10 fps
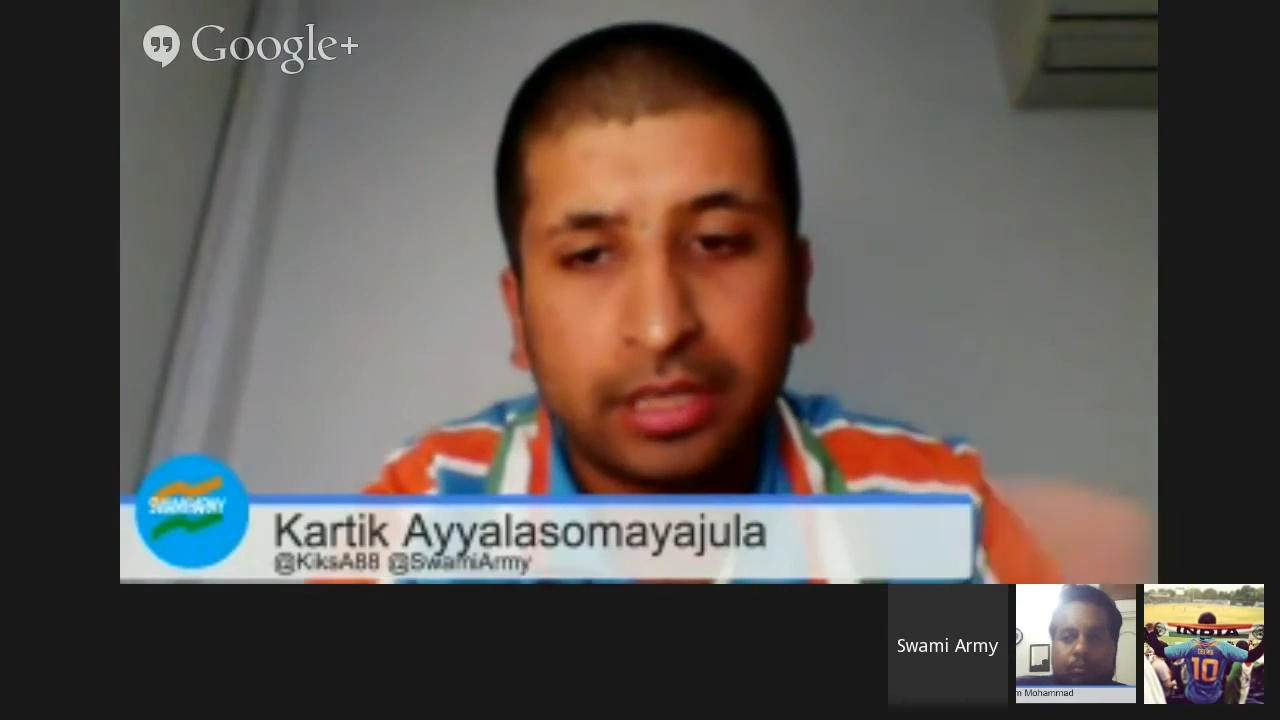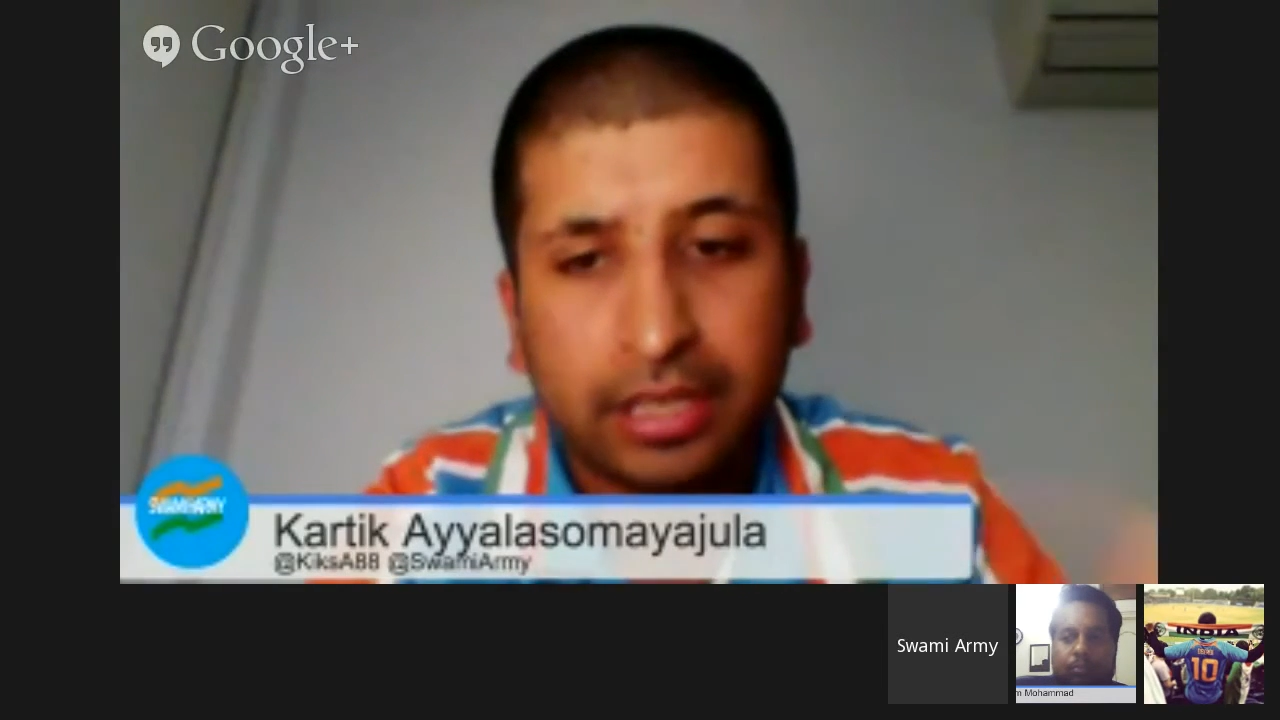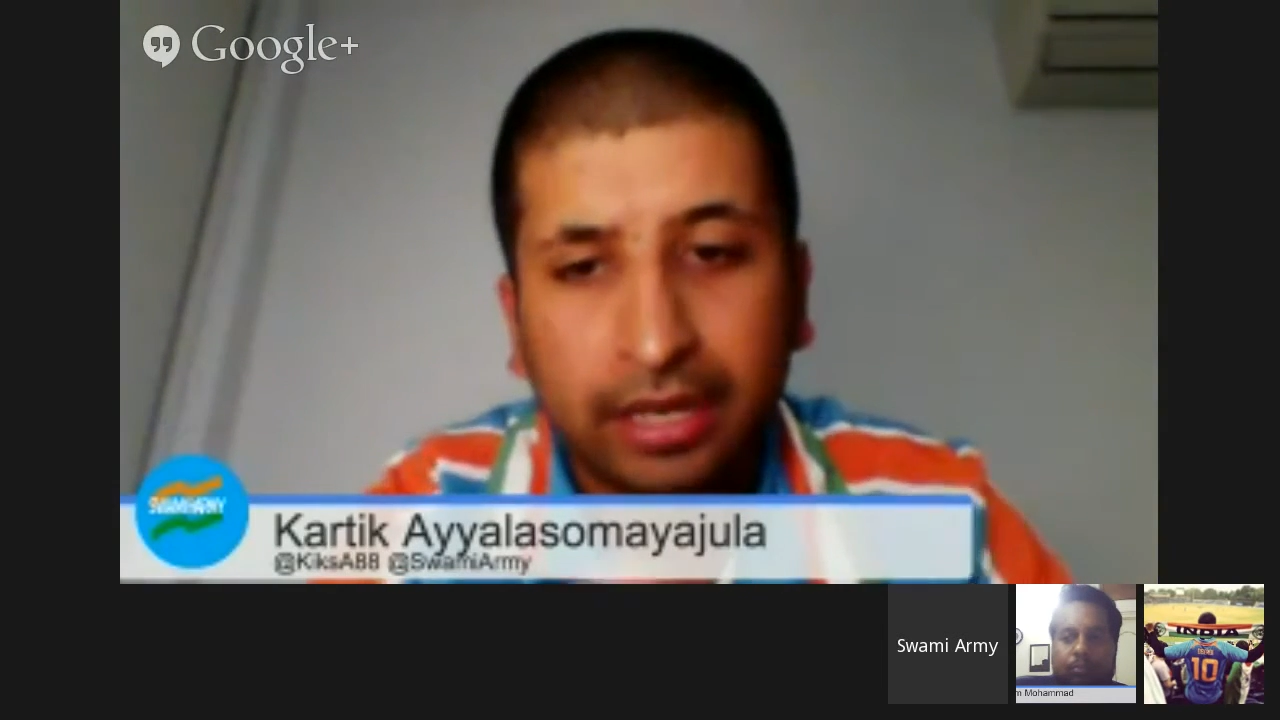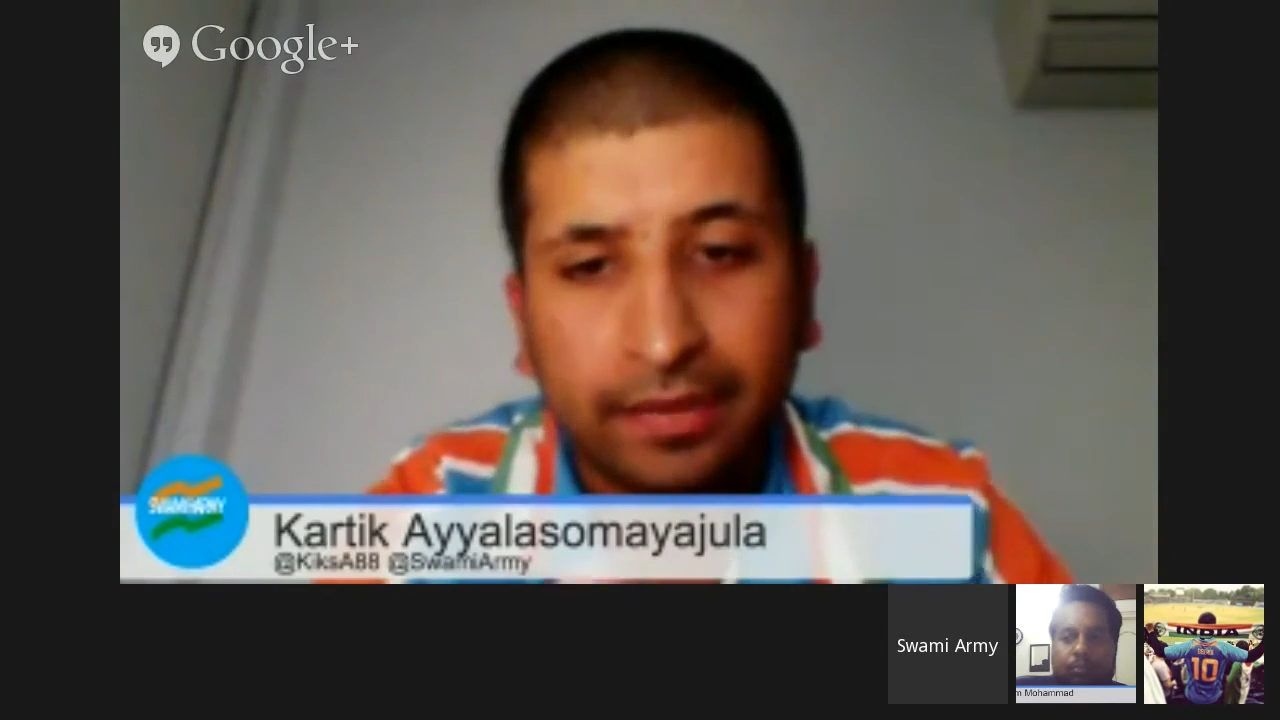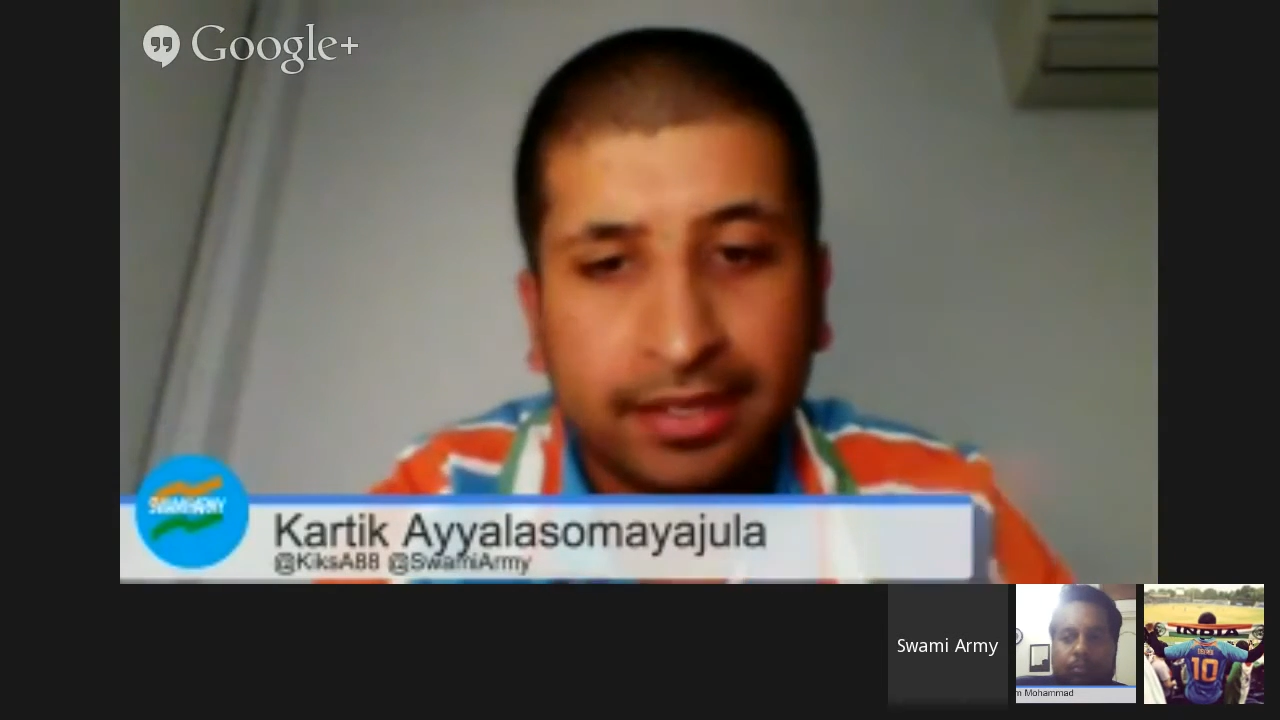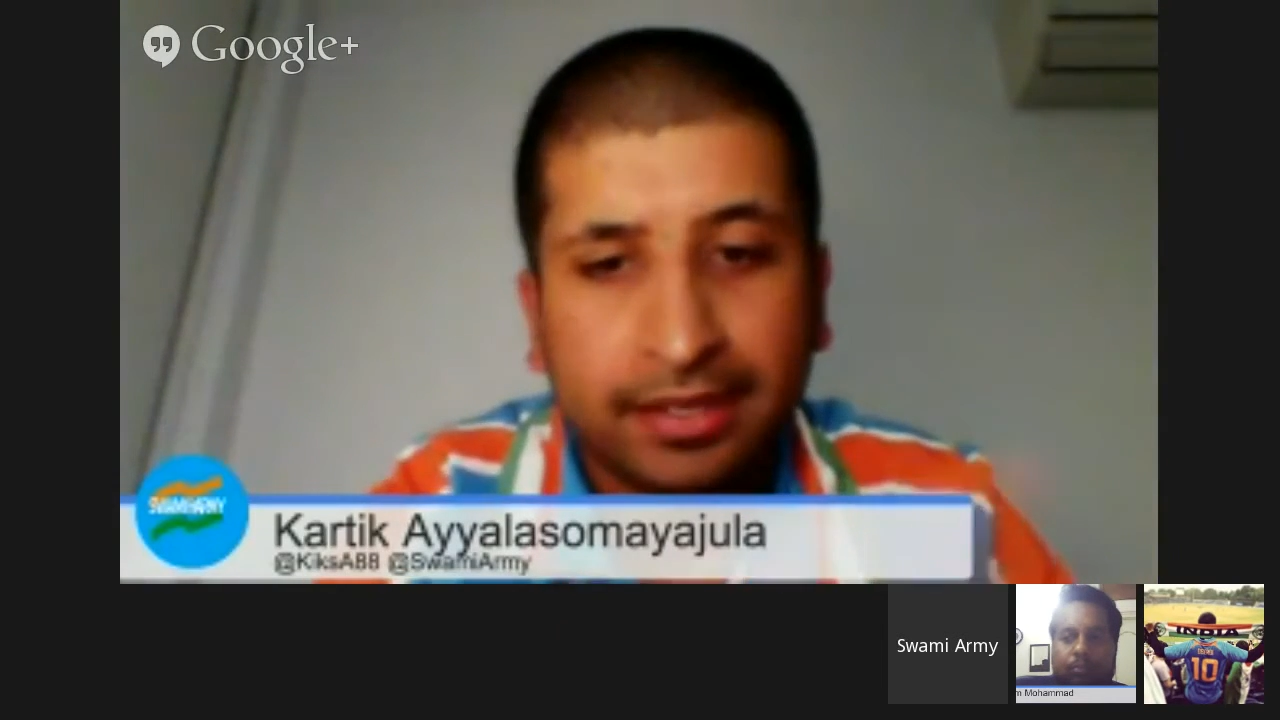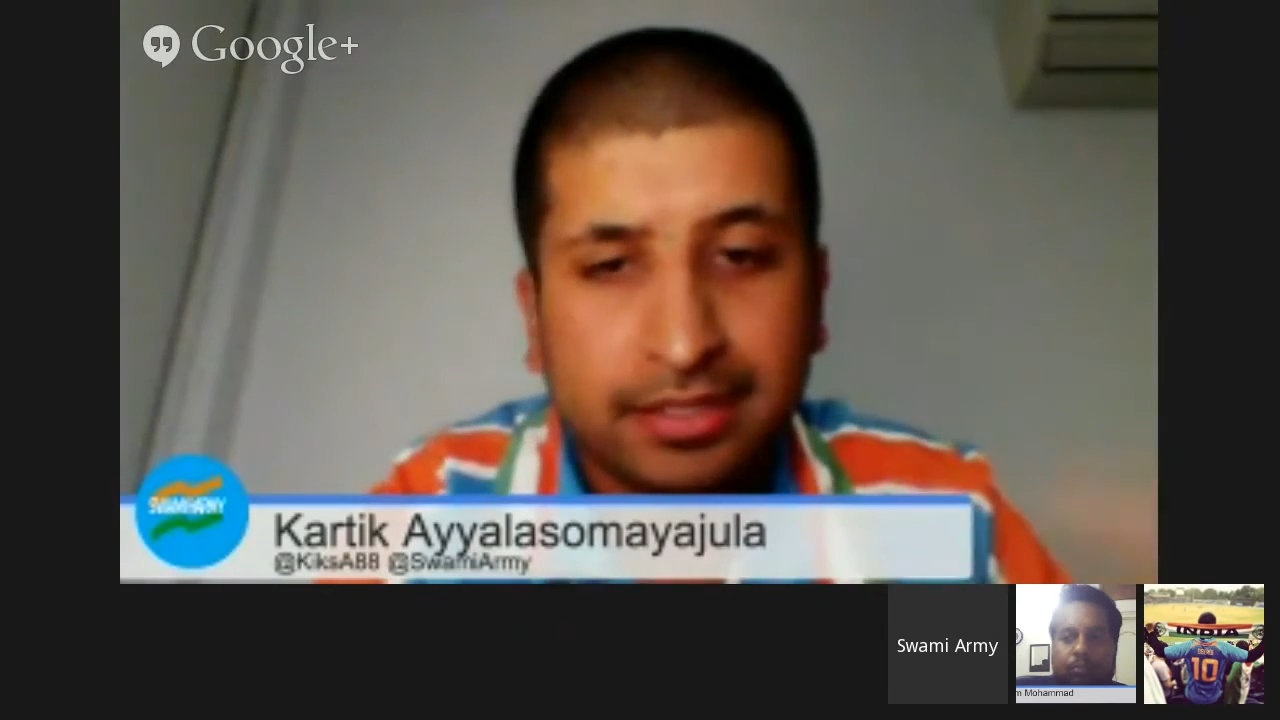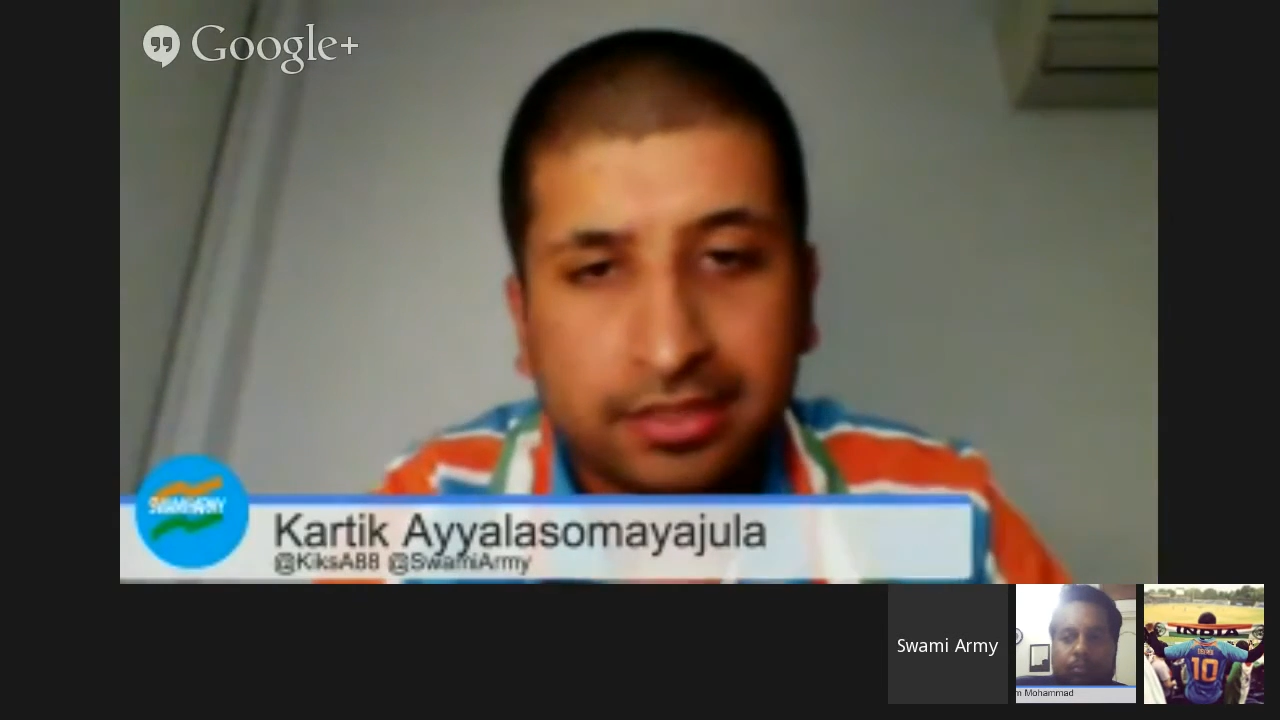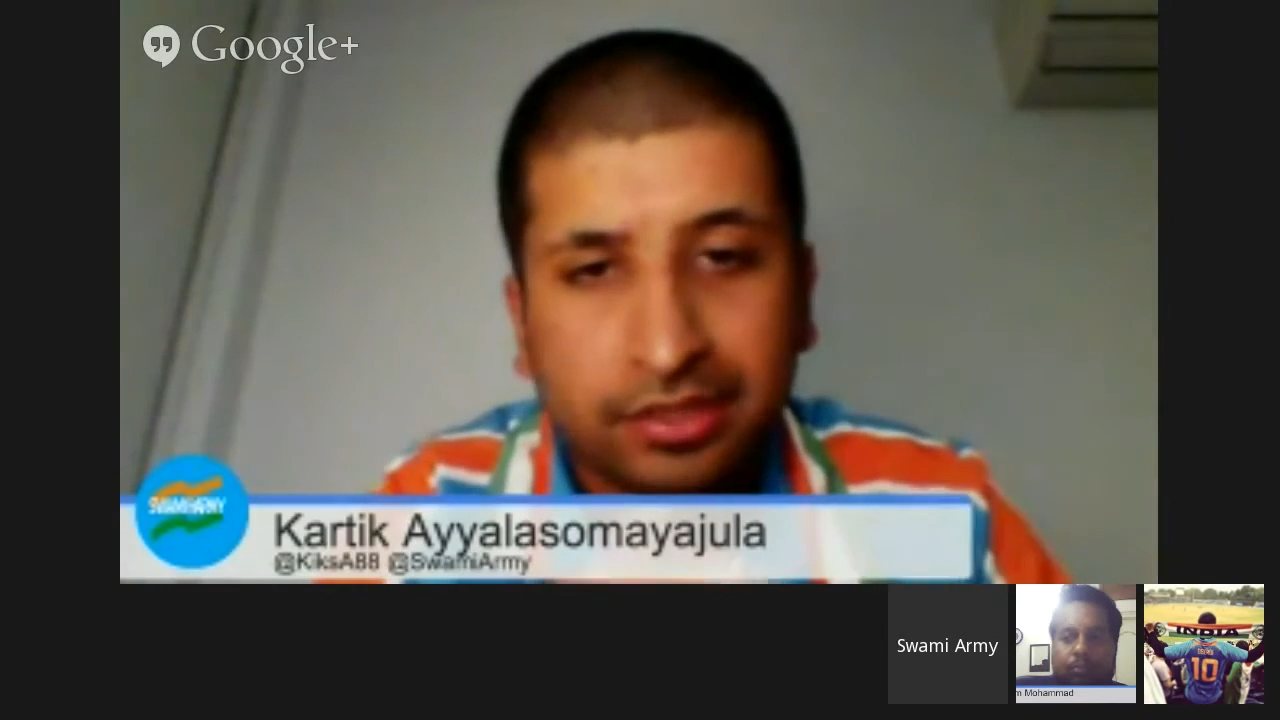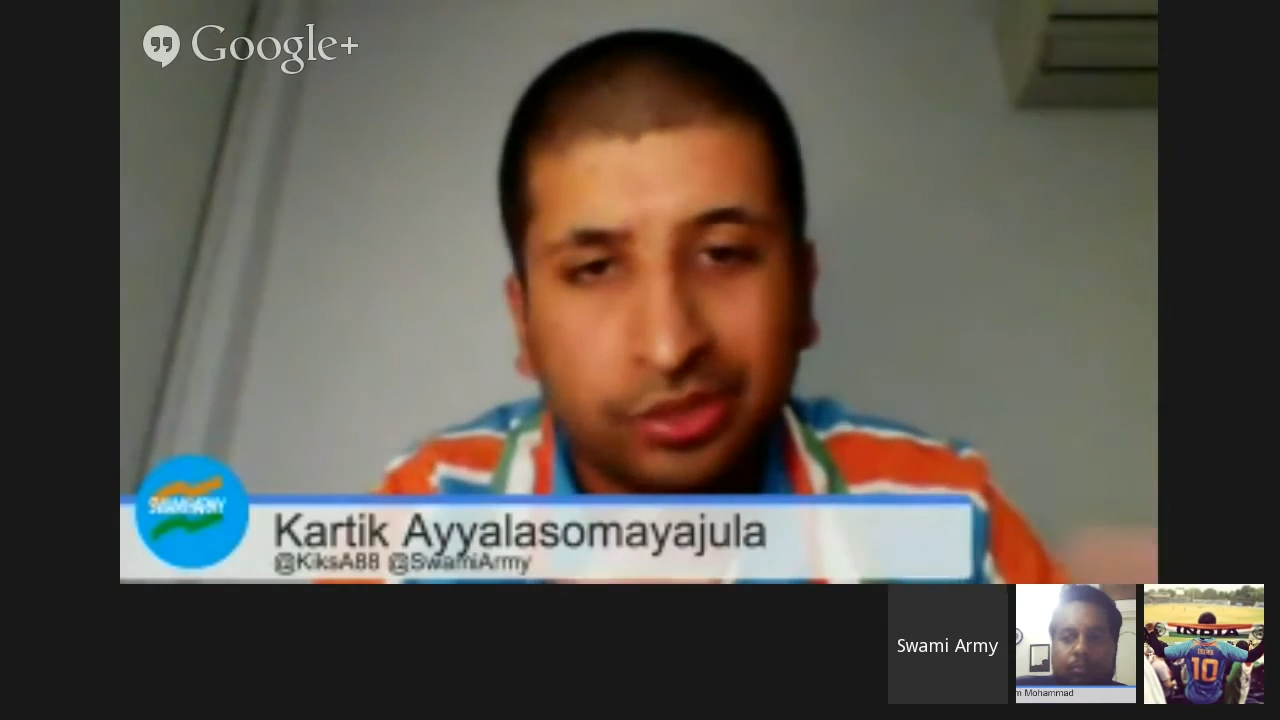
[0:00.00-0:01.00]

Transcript: I think it's